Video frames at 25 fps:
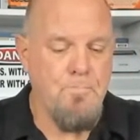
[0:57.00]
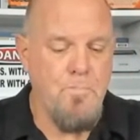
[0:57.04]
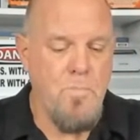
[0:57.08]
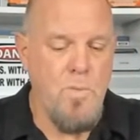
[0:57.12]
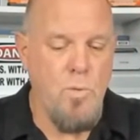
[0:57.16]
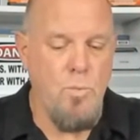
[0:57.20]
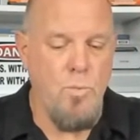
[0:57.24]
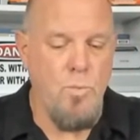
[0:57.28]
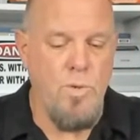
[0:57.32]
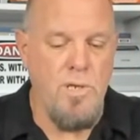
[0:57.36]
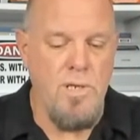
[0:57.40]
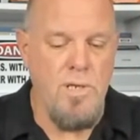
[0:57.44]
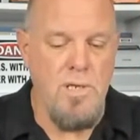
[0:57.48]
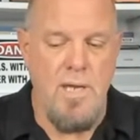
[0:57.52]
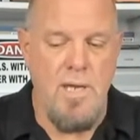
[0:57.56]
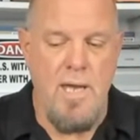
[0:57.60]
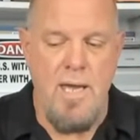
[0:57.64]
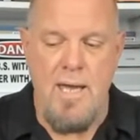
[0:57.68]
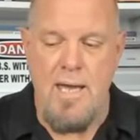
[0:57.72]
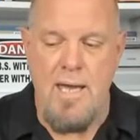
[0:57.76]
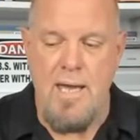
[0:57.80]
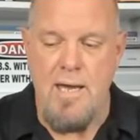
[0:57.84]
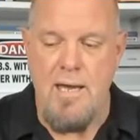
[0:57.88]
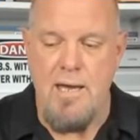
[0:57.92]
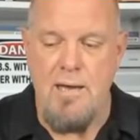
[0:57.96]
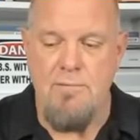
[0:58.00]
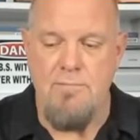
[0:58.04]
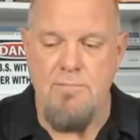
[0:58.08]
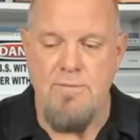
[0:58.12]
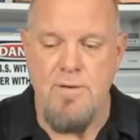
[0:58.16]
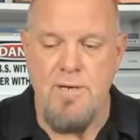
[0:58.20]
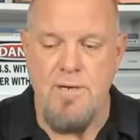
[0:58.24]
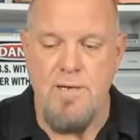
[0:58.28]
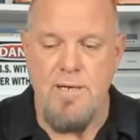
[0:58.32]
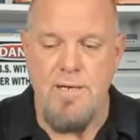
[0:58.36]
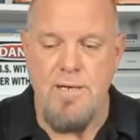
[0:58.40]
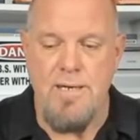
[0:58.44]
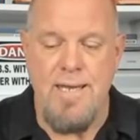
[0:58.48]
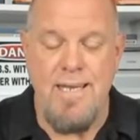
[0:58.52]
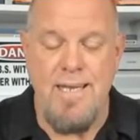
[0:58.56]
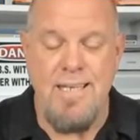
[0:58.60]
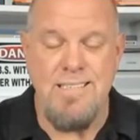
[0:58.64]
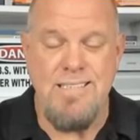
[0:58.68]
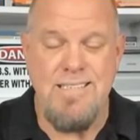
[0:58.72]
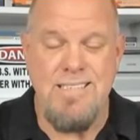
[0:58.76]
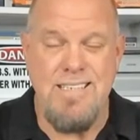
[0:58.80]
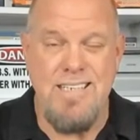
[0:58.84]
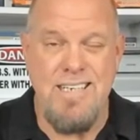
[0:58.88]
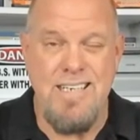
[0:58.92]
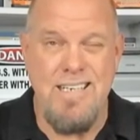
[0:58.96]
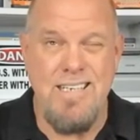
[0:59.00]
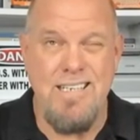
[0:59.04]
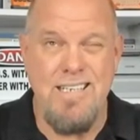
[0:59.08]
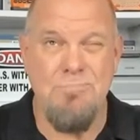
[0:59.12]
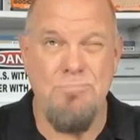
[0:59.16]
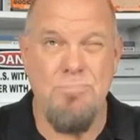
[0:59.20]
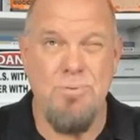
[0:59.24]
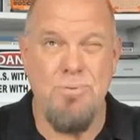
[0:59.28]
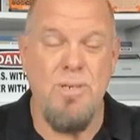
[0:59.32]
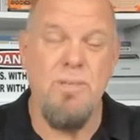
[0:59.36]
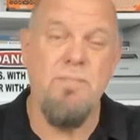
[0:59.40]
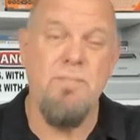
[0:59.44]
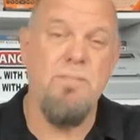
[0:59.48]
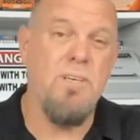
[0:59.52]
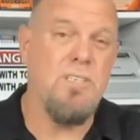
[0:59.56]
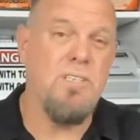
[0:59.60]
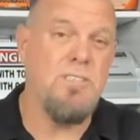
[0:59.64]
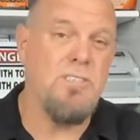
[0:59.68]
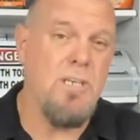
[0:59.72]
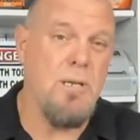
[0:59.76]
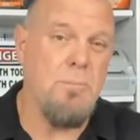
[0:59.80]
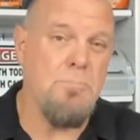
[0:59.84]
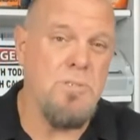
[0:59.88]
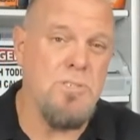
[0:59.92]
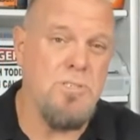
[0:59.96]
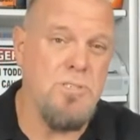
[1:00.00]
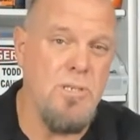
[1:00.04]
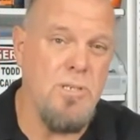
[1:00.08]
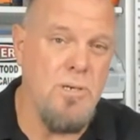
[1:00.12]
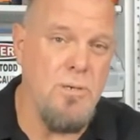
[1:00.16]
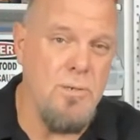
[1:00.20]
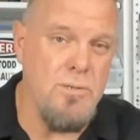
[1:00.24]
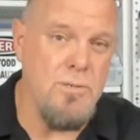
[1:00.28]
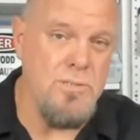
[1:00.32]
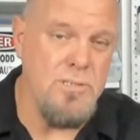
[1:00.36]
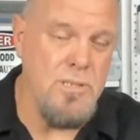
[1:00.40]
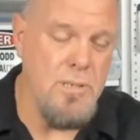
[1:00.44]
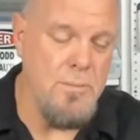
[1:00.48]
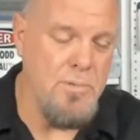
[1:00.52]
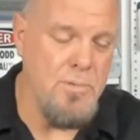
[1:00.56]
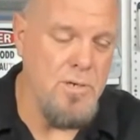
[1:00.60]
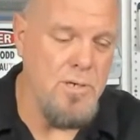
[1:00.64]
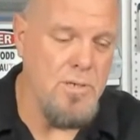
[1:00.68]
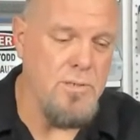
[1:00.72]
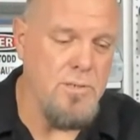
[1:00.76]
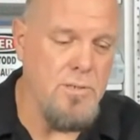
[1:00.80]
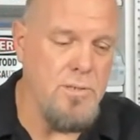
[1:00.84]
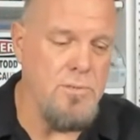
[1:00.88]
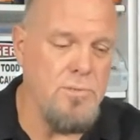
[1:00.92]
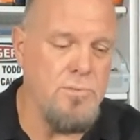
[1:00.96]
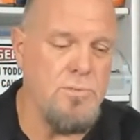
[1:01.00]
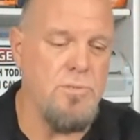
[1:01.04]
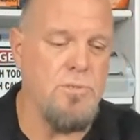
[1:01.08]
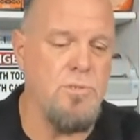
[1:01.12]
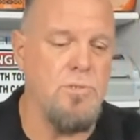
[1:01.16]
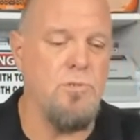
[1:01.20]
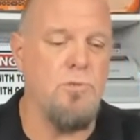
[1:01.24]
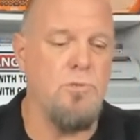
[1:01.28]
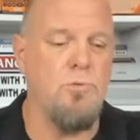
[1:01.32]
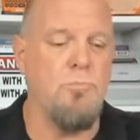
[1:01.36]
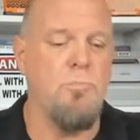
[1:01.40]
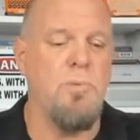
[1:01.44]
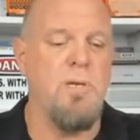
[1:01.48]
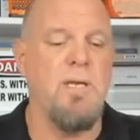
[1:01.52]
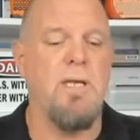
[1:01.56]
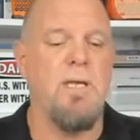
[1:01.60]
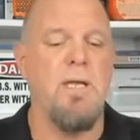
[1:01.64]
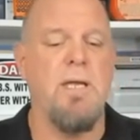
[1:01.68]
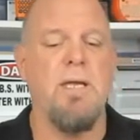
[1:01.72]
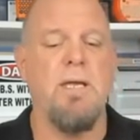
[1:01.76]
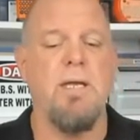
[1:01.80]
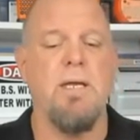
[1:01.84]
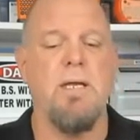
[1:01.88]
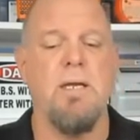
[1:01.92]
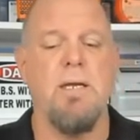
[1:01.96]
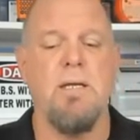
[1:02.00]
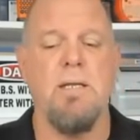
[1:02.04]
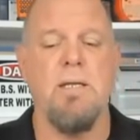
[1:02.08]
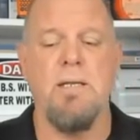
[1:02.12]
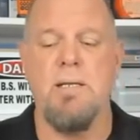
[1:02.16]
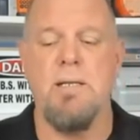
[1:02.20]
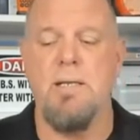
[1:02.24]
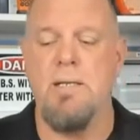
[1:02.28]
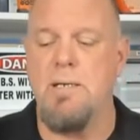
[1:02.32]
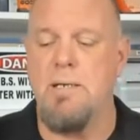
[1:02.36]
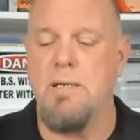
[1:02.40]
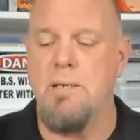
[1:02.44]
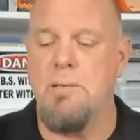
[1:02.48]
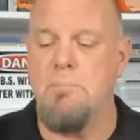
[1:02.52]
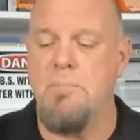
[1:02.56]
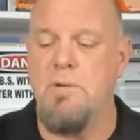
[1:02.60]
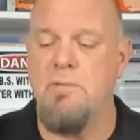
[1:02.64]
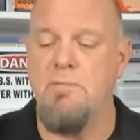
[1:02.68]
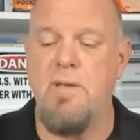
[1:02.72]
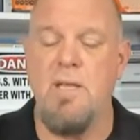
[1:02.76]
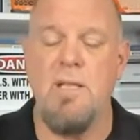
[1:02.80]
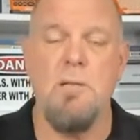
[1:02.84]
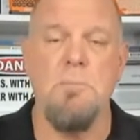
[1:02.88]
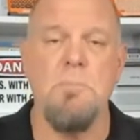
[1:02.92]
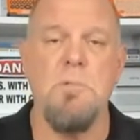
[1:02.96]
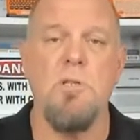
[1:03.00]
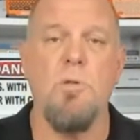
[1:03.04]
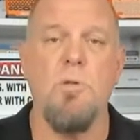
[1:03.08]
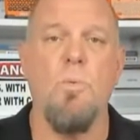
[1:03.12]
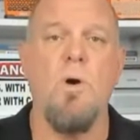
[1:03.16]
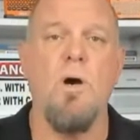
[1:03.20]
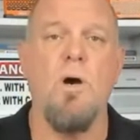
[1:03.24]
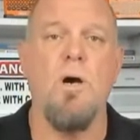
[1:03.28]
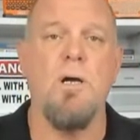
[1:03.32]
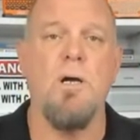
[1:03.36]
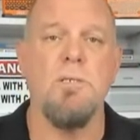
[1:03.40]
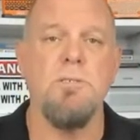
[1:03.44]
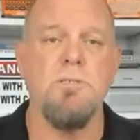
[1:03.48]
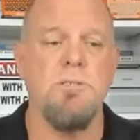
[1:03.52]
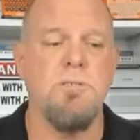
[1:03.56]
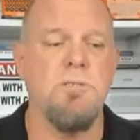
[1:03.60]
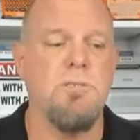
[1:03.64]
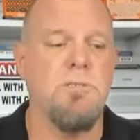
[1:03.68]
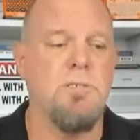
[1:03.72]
We have 18 previous episodes up on YouTube and available to watch.